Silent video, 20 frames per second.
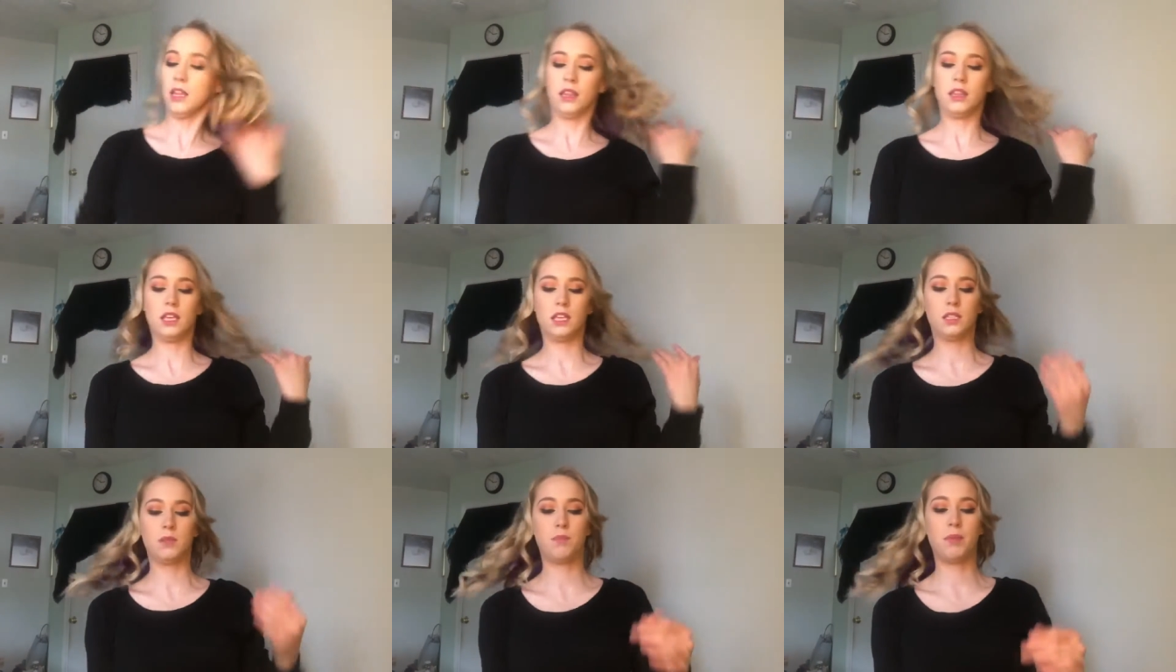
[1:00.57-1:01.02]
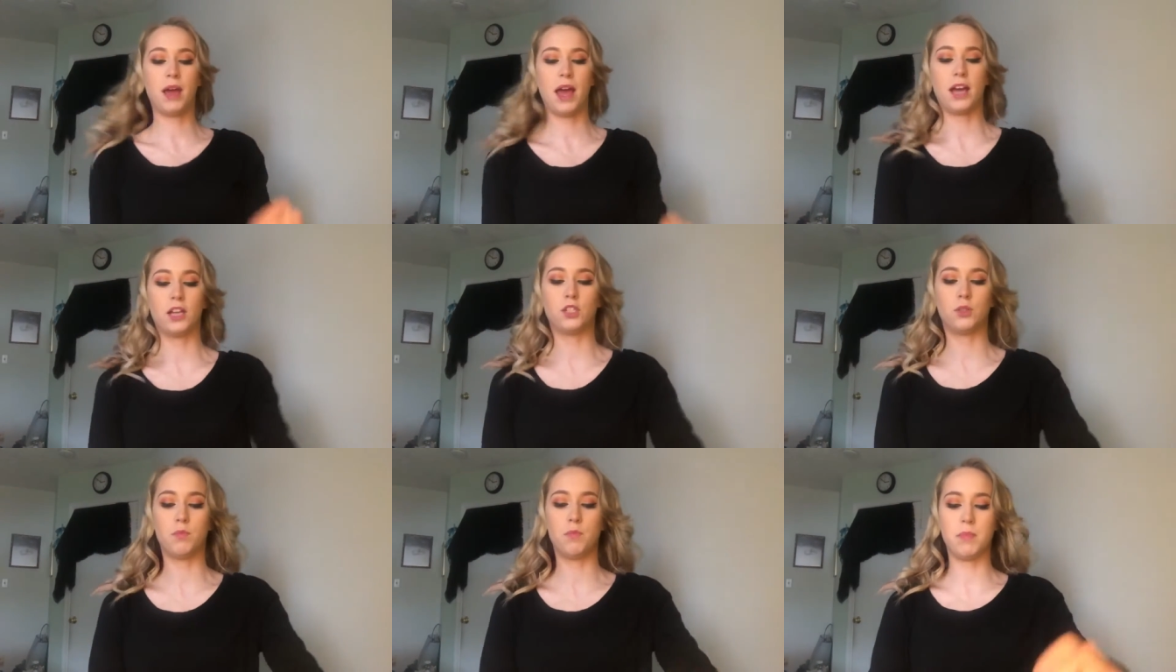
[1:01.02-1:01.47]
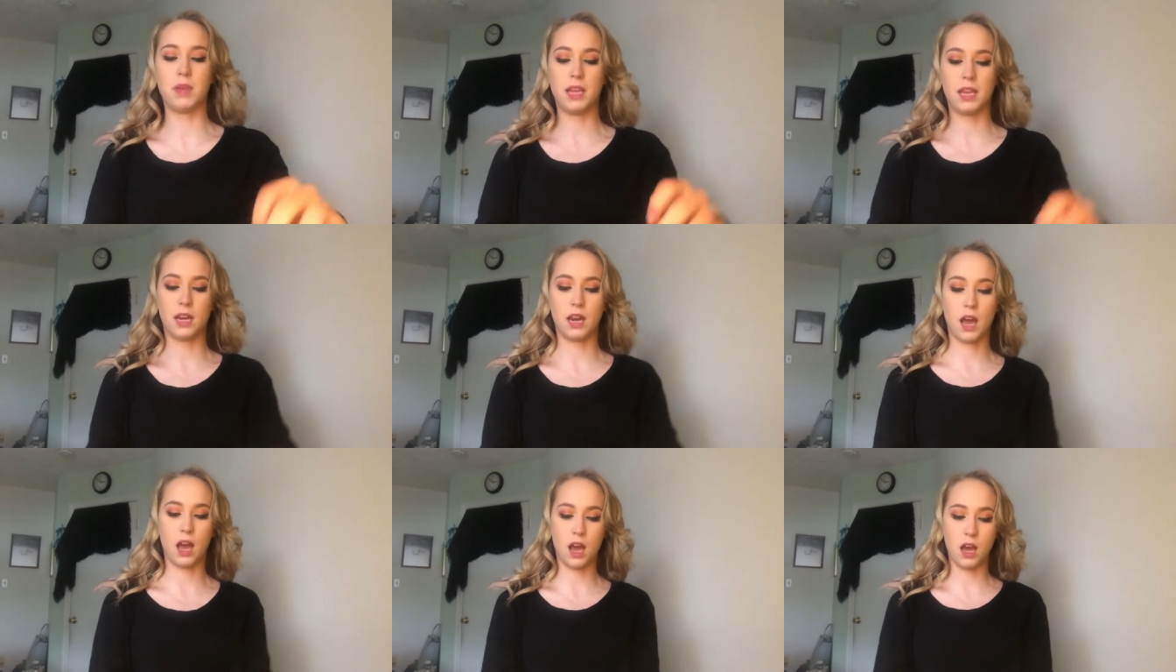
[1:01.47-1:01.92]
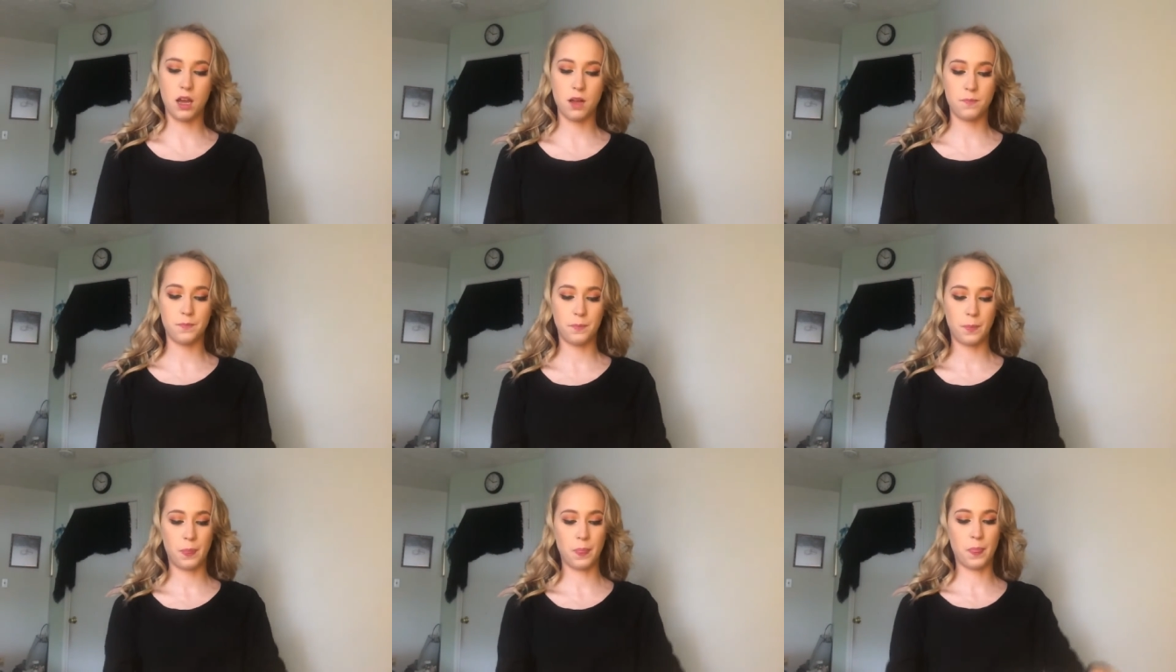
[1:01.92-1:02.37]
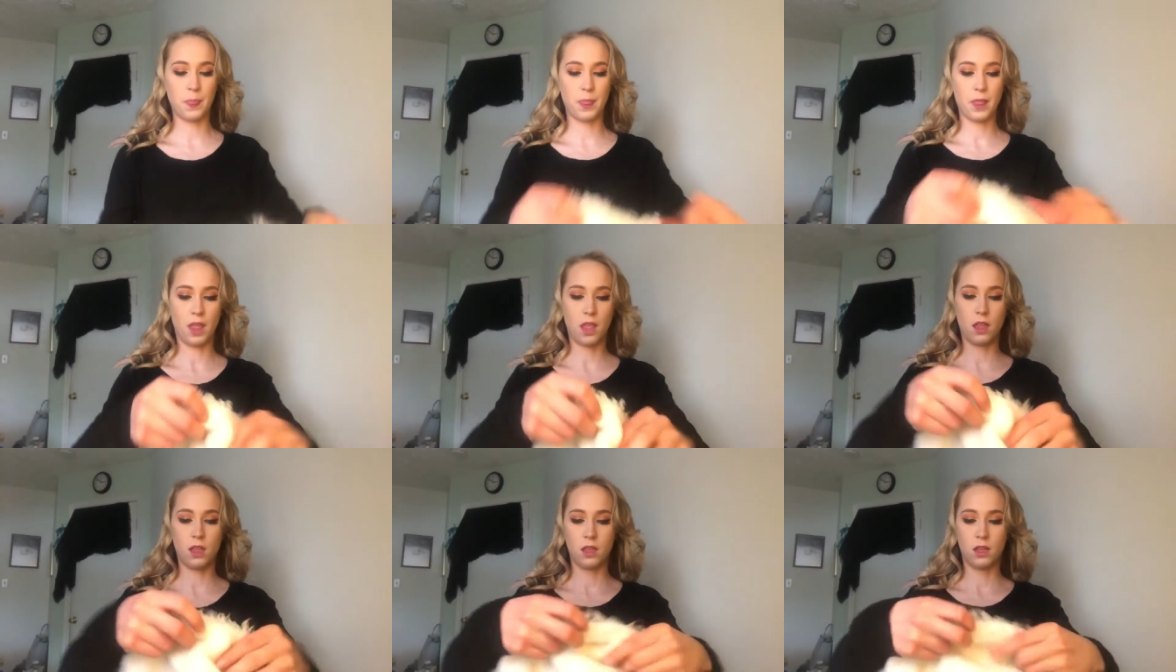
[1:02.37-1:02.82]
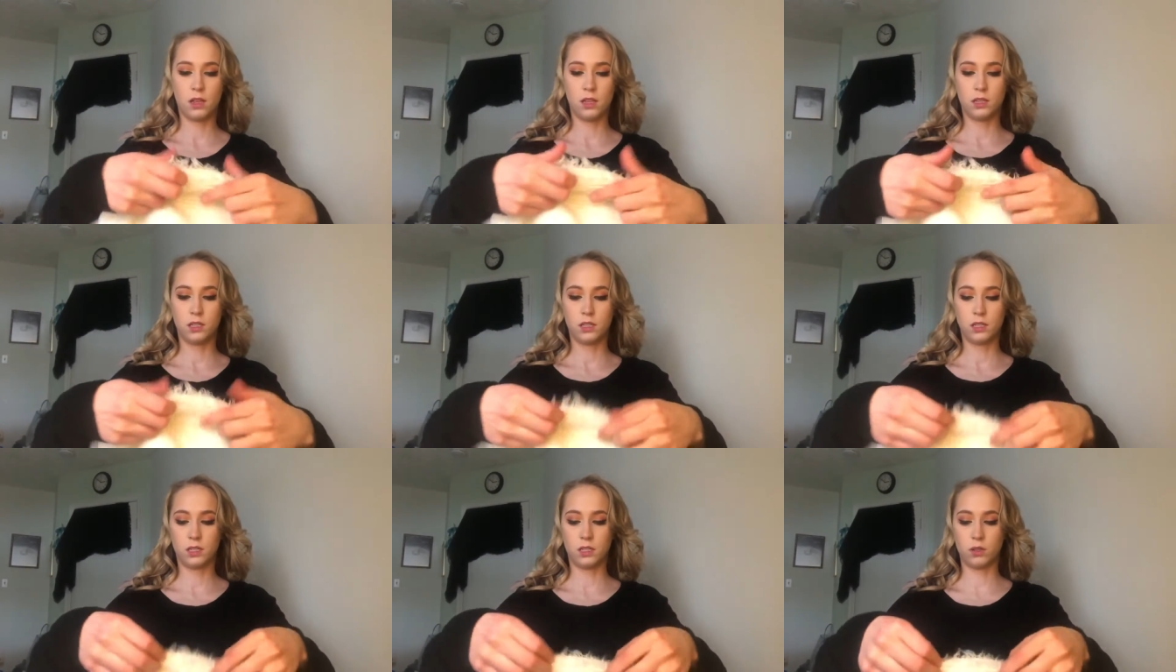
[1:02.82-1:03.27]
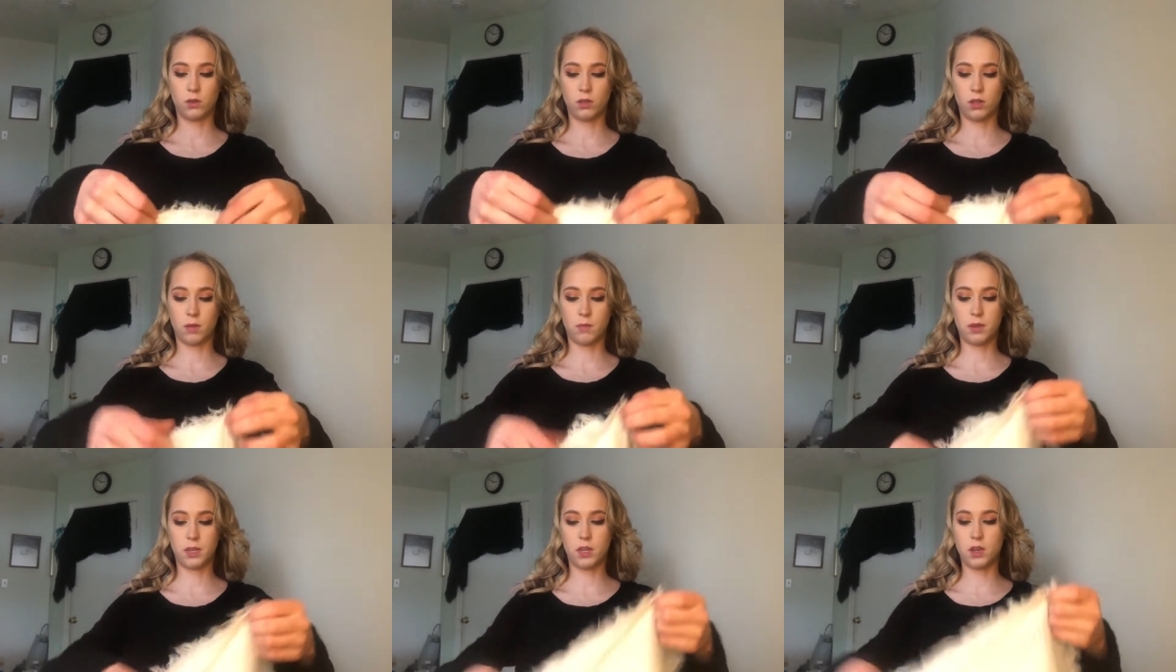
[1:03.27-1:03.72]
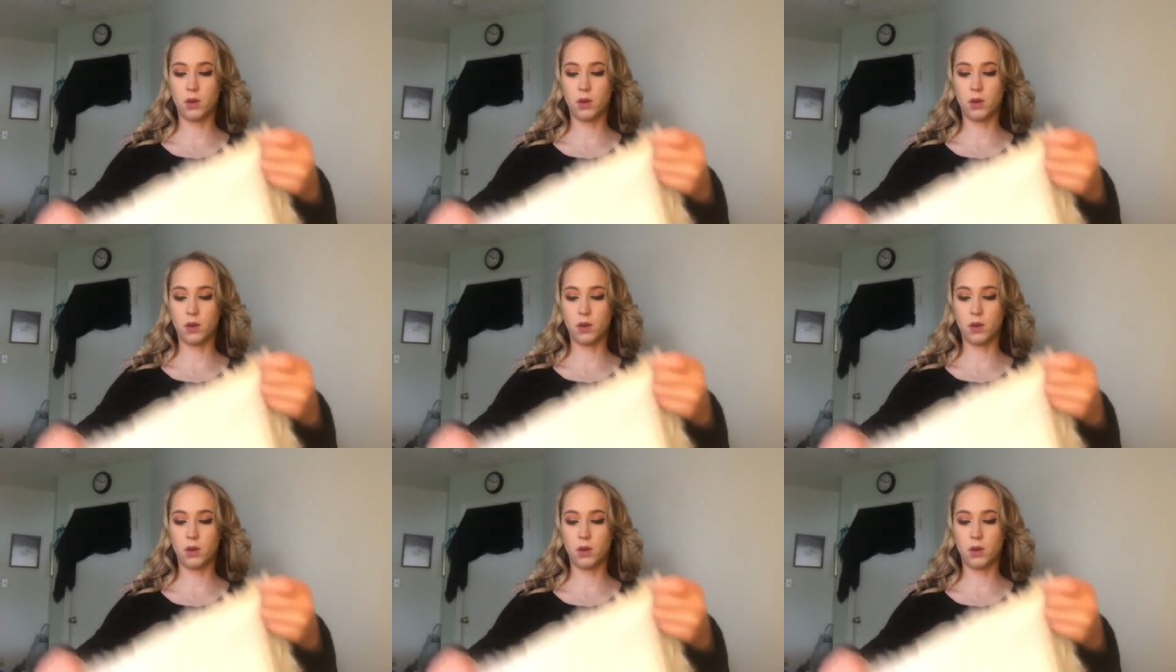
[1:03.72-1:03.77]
this pashmina. So let me